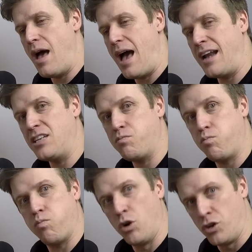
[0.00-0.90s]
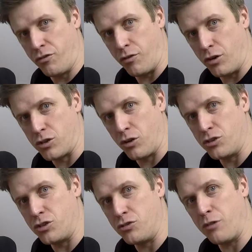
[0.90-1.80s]
And it's wonderful as long
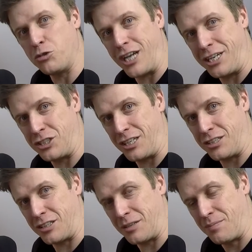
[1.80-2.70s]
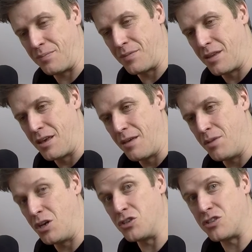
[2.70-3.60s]
as you don't change anything
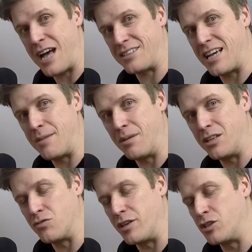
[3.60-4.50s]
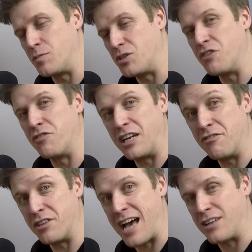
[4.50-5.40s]
because that table is written specifically
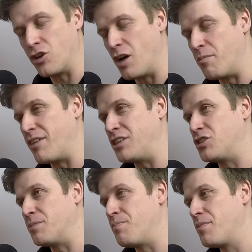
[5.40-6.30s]
for that type of engine.